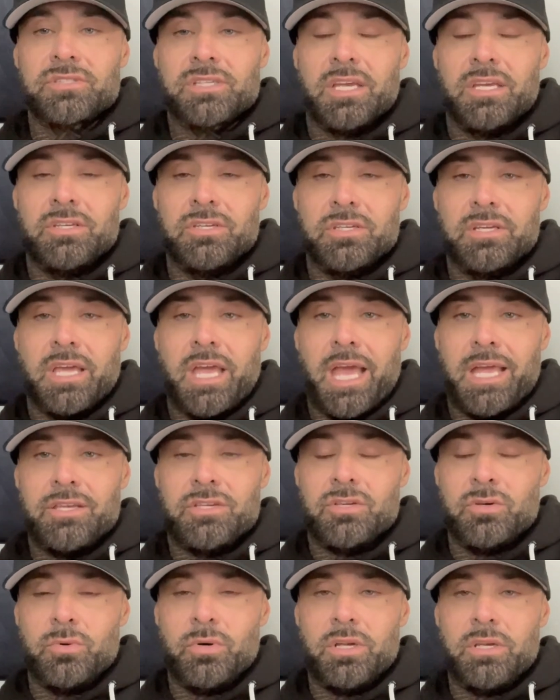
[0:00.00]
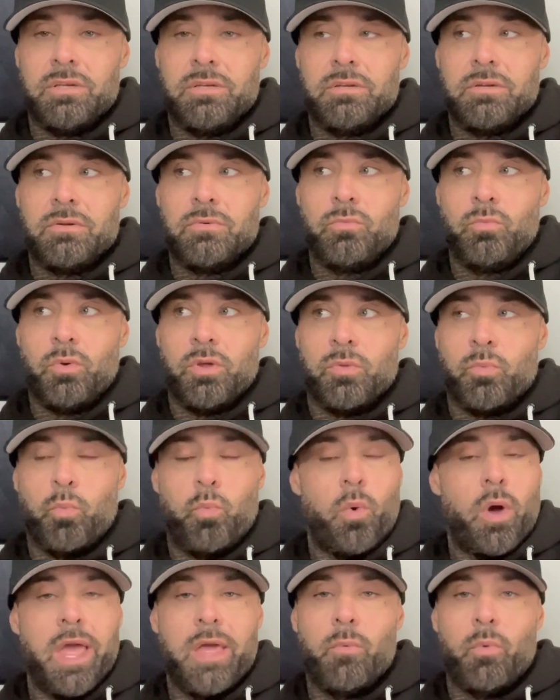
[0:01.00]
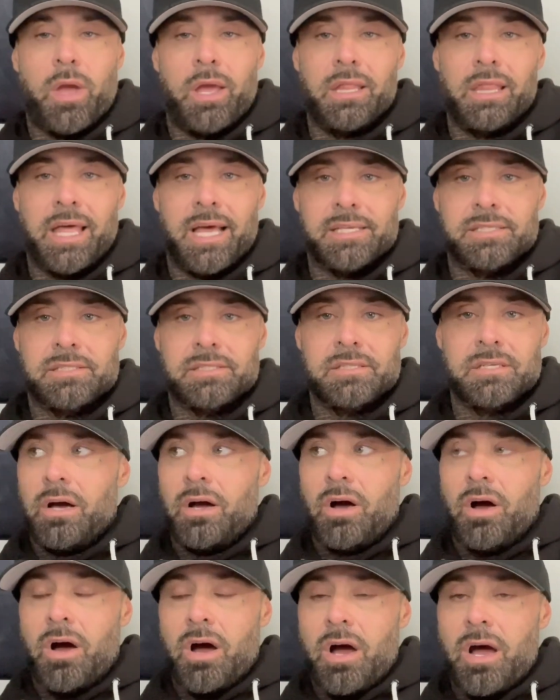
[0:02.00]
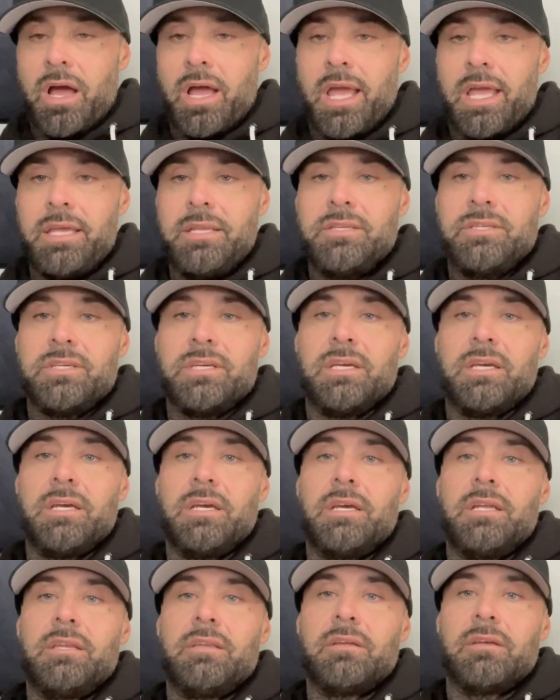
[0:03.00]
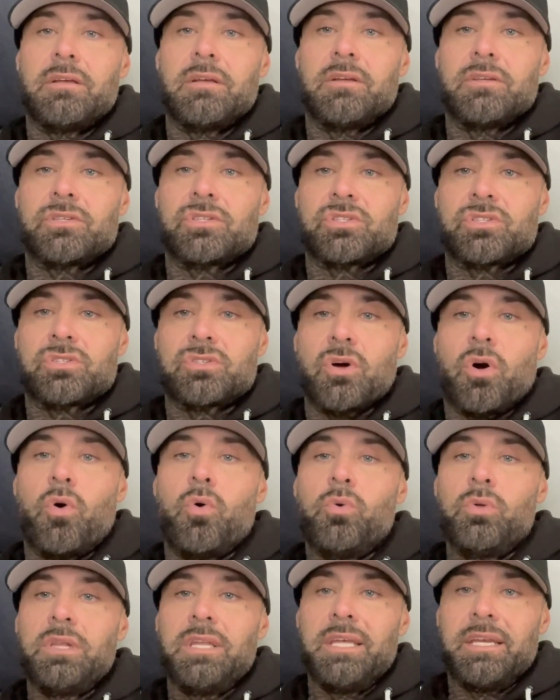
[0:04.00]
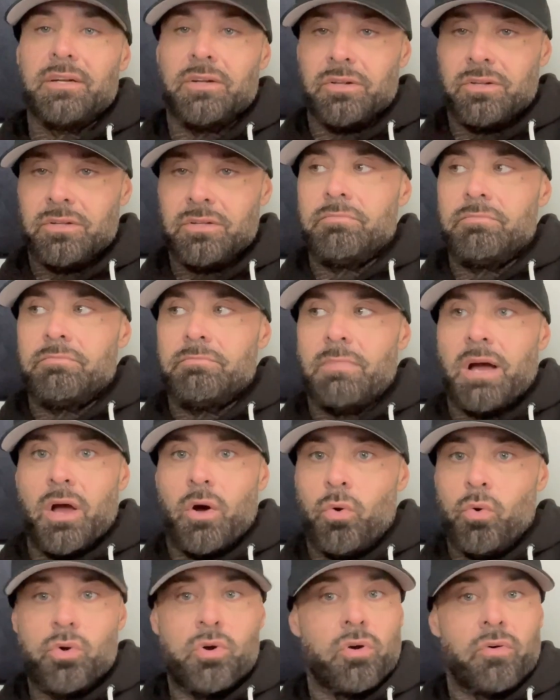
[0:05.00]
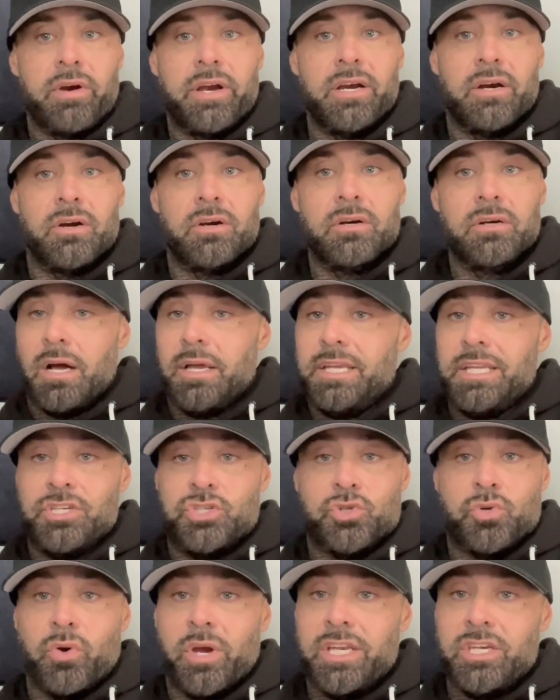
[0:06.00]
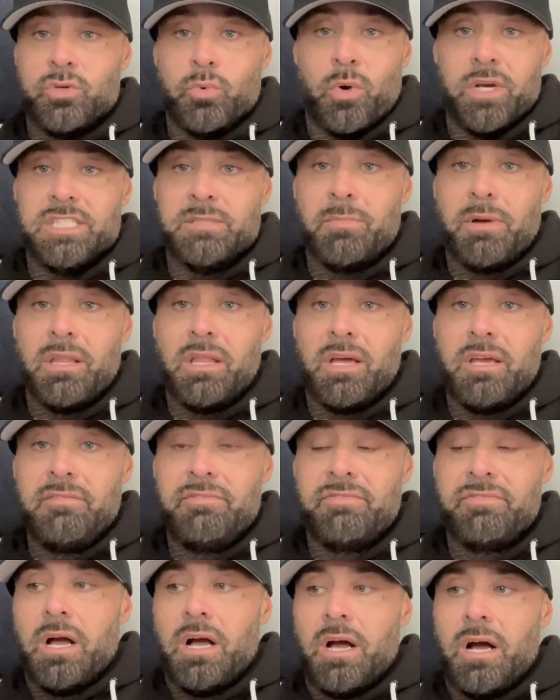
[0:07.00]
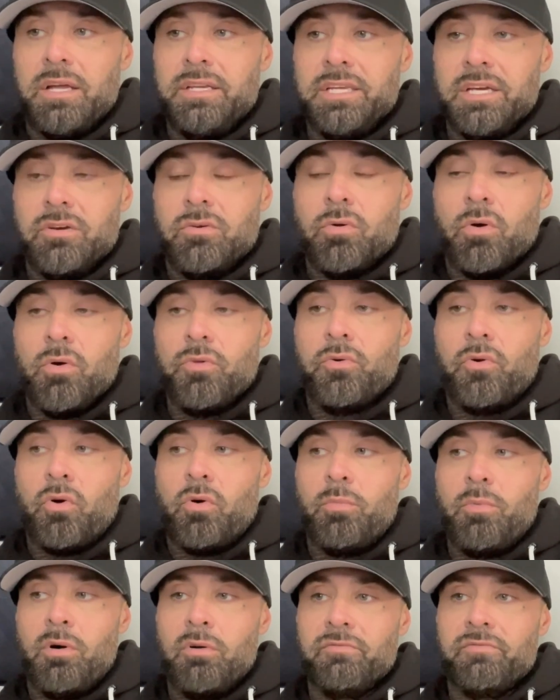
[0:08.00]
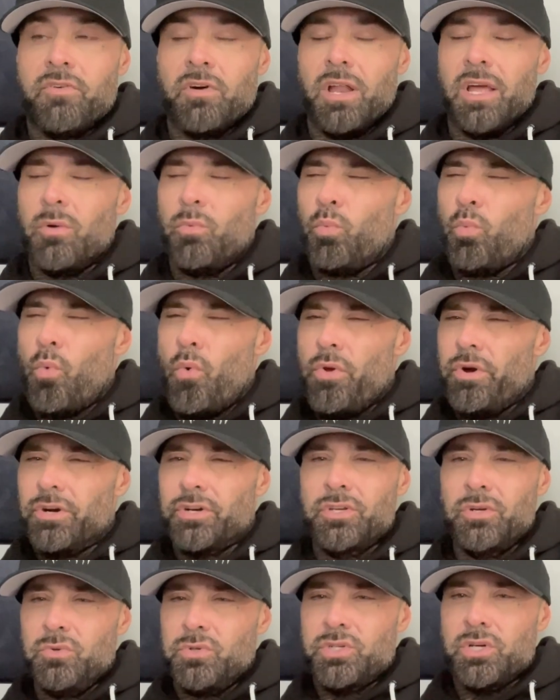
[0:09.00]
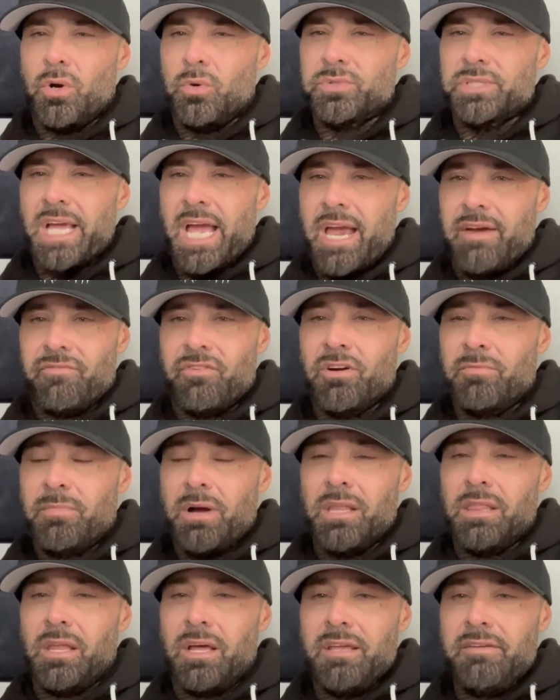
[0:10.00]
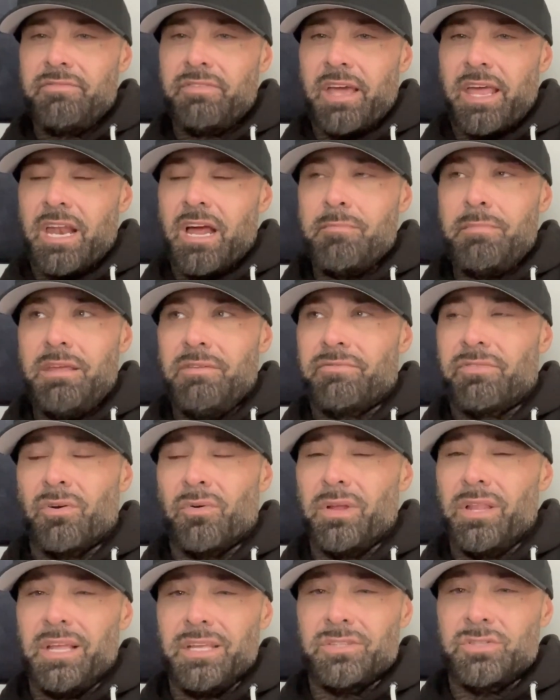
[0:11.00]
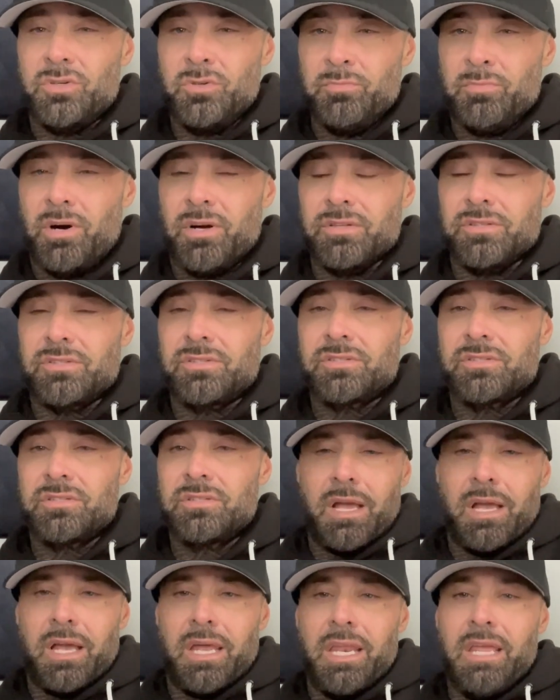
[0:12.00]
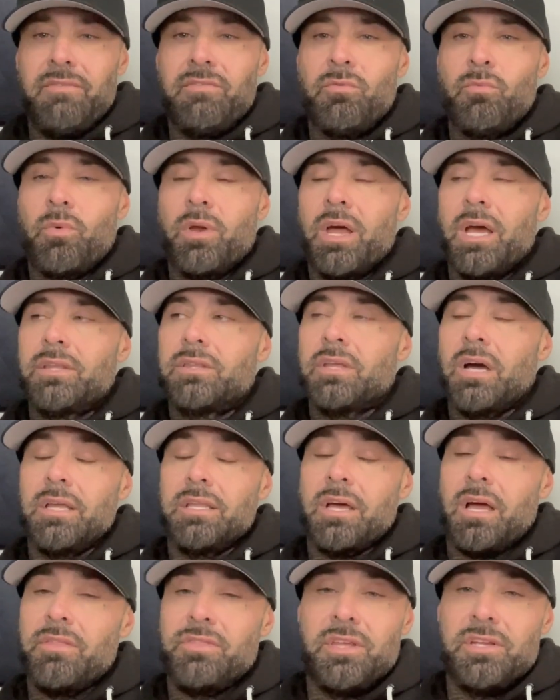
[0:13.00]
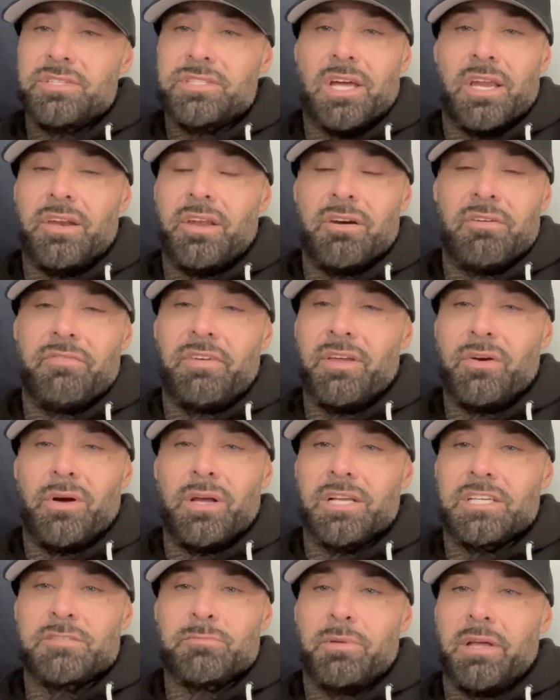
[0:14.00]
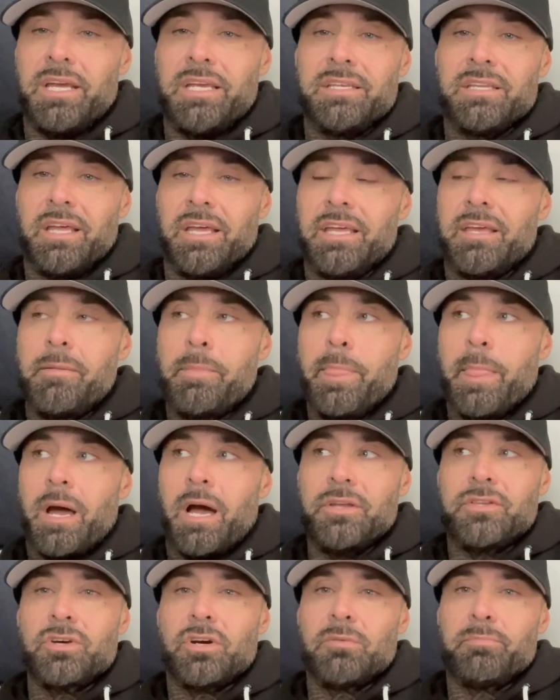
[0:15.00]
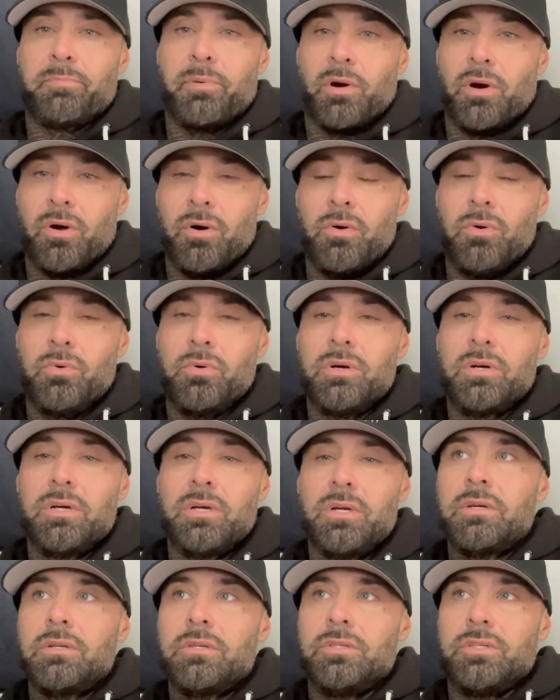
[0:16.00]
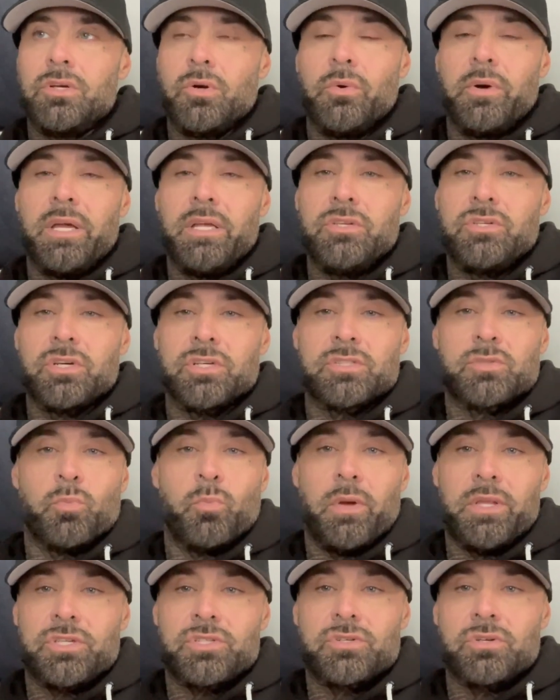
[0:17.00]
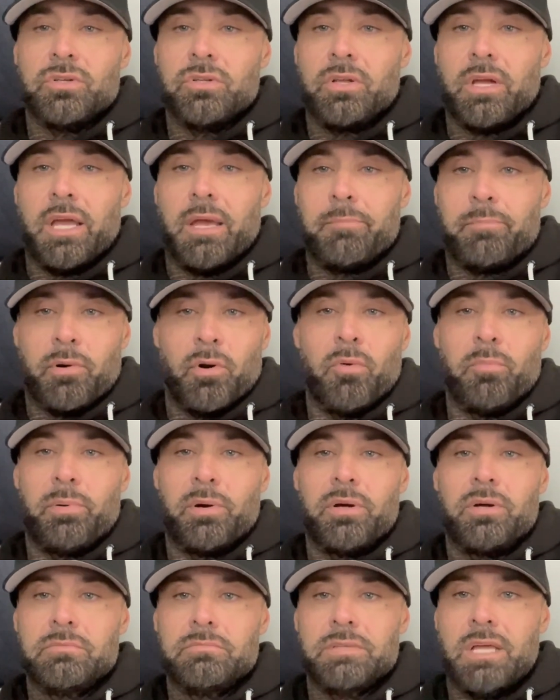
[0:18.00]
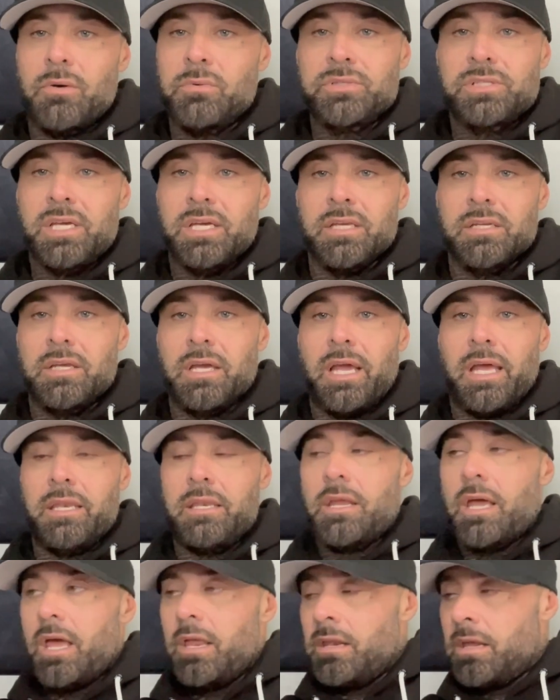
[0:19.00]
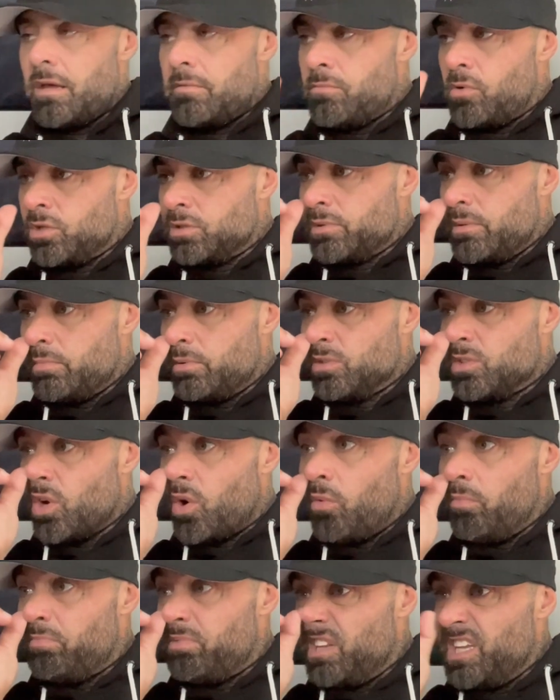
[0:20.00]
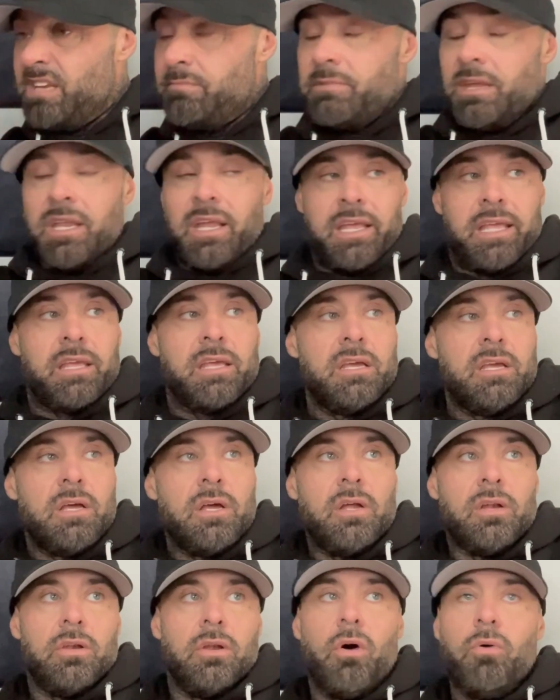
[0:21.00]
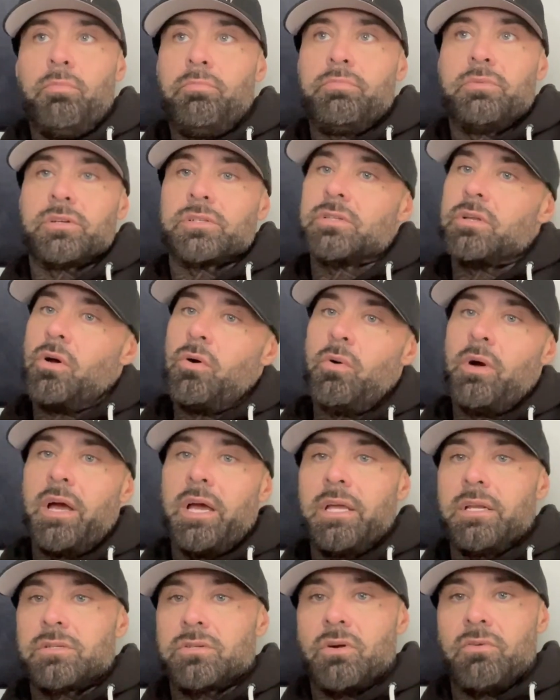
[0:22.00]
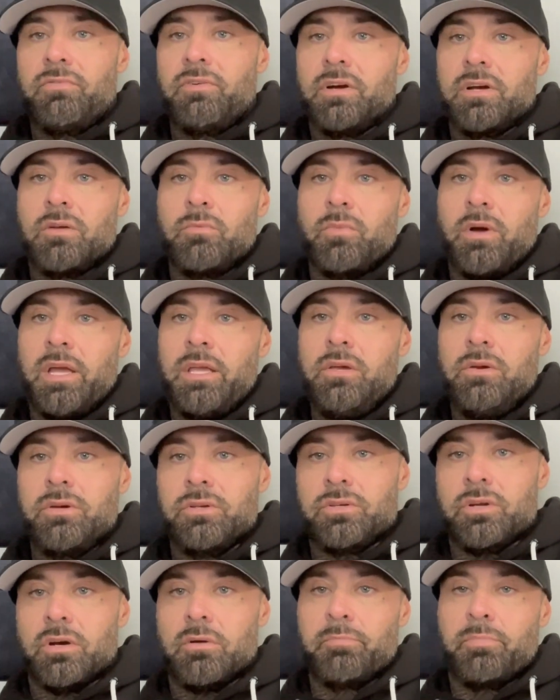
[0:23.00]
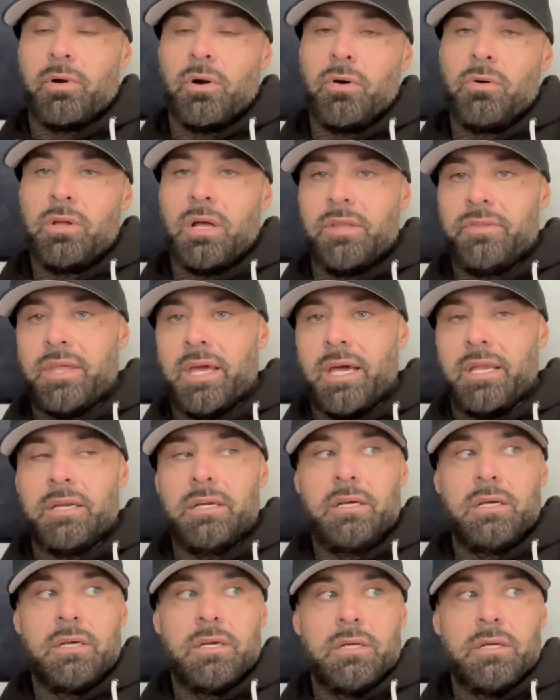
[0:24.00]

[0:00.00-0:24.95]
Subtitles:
can't do it with way, way less. I did so little my whole career. I did tren twice in my life. I did growth hormone for like 1 or 2 shows ever in my life. And I mean for only like 2 months. And even when I did this on another video, I explained, like, I turned pro doing just Winstrel and Prop. That was it. And most people don't believe me. Like, nope, there's no way, there's no fucking way you can turn pro on that.